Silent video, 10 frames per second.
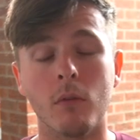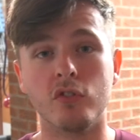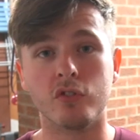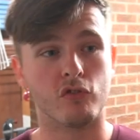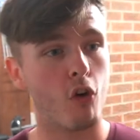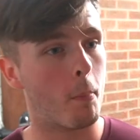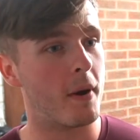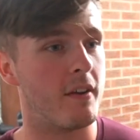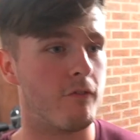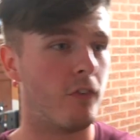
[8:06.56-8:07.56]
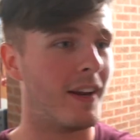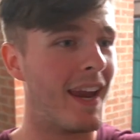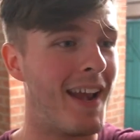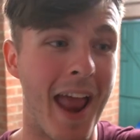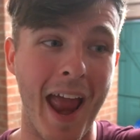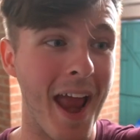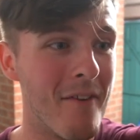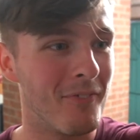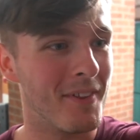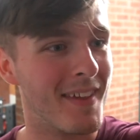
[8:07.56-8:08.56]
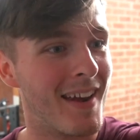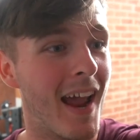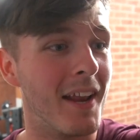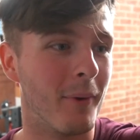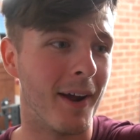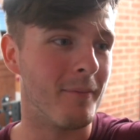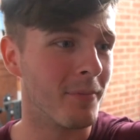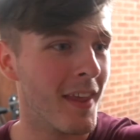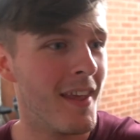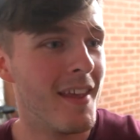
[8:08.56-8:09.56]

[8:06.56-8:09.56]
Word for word: I'm just dropping friggin' everything. Anyway,